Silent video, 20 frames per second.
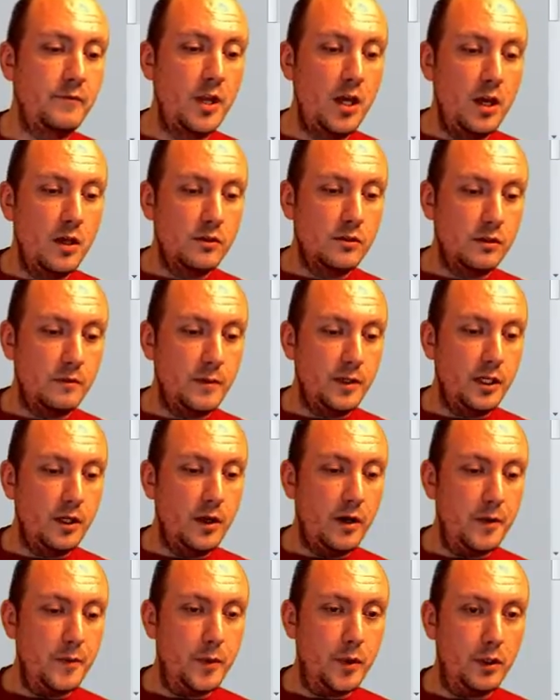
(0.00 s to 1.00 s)
So let me go ahead
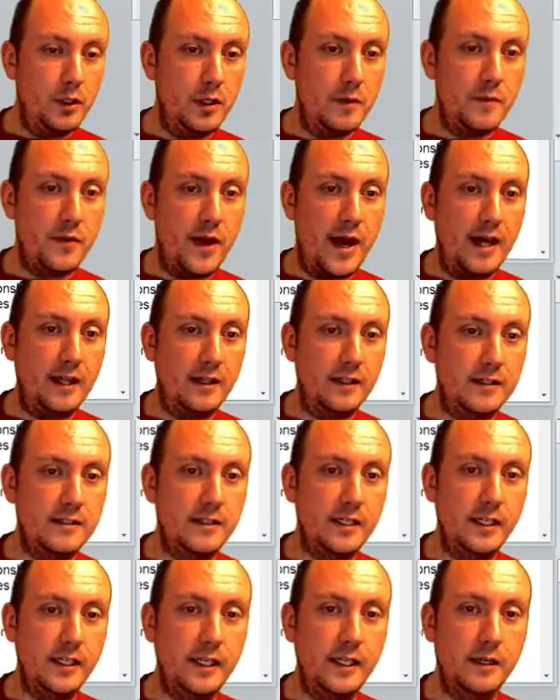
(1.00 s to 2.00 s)
and pull up that
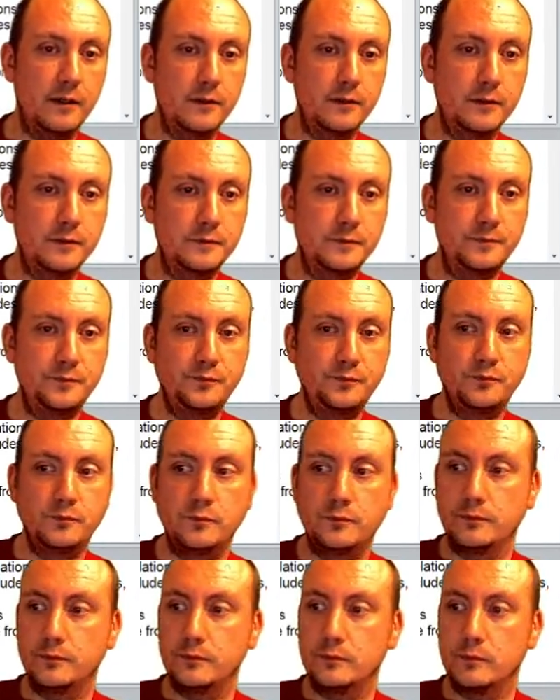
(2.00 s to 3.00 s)
listing here.
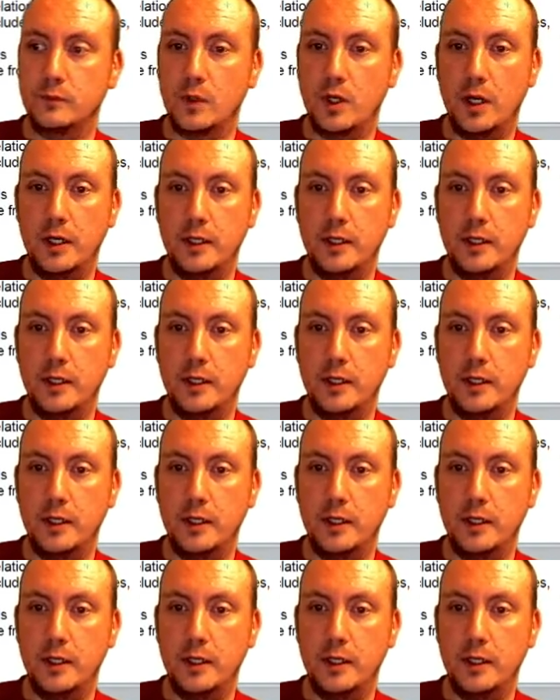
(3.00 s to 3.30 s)
Okay.